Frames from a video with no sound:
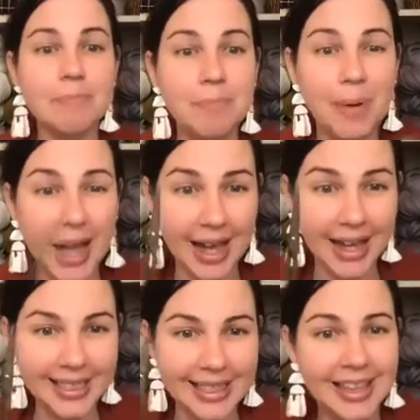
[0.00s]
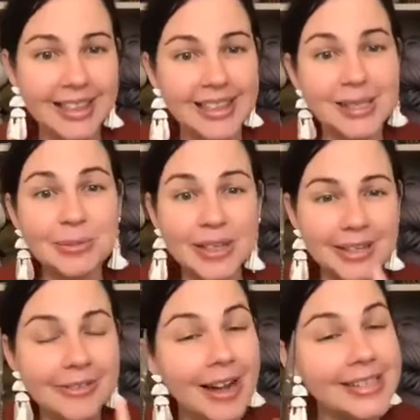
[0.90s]
but these ones
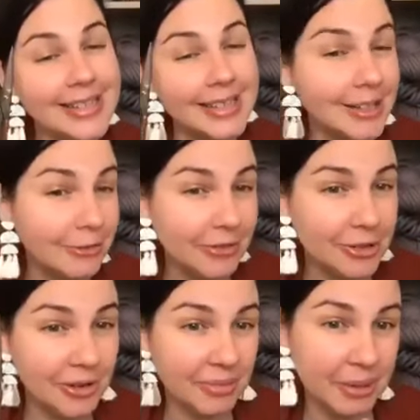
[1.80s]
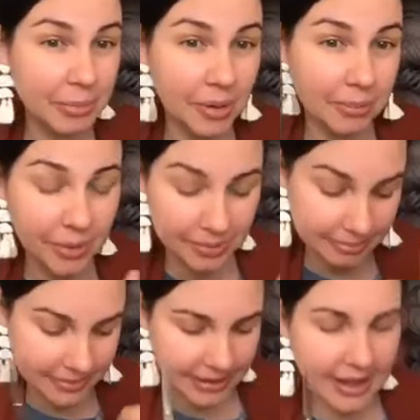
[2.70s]
are ideal for trimming
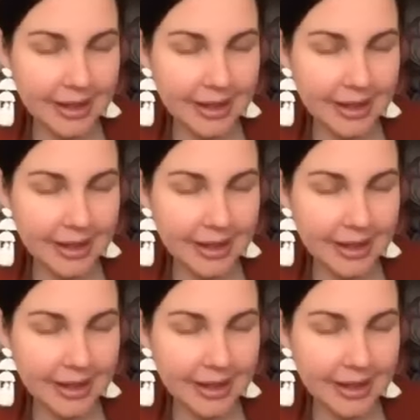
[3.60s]
pom-poms.